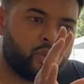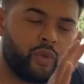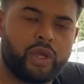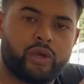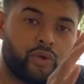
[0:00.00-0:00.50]

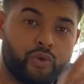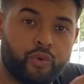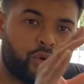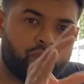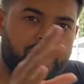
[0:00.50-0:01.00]

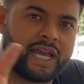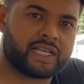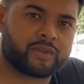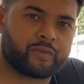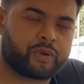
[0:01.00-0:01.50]
Who already
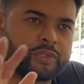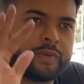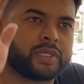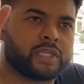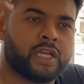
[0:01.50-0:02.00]
has the
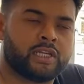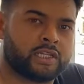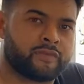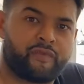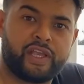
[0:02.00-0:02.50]
prospects?
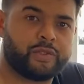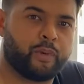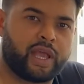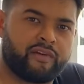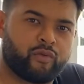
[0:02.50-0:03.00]
Does
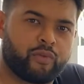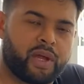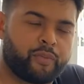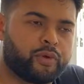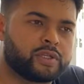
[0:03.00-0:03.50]
Facebook have all my
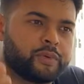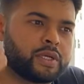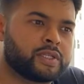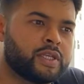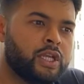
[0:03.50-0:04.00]

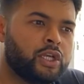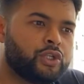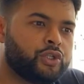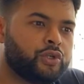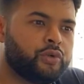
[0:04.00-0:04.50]
prospects?
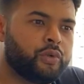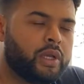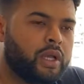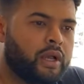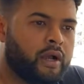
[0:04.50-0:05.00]
Do
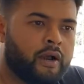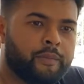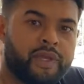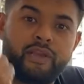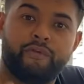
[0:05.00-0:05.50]

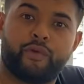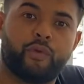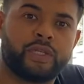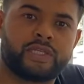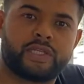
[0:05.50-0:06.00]

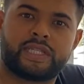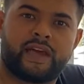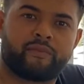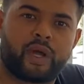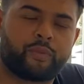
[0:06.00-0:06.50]
influencers
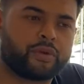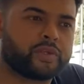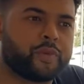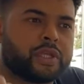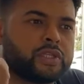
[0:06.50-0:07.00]
have my
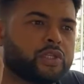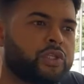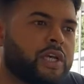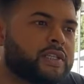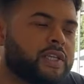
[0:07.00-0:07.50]
prospects?
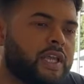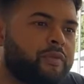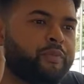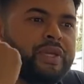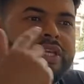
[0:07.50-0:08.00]
Does a
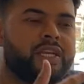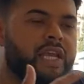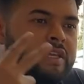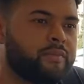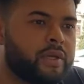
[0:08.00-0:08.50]
big
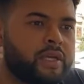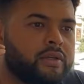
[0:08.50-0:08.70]
name,